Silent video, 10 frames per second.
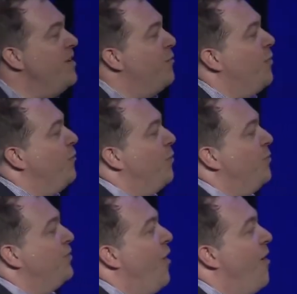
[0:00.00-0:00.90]
different from
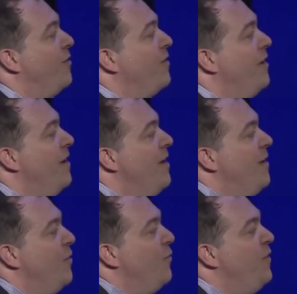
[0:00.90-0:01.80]
stars.
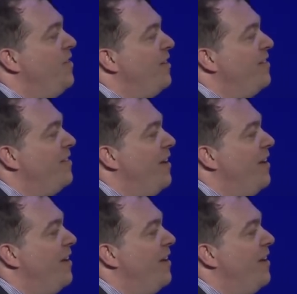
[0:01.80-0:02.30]
The physics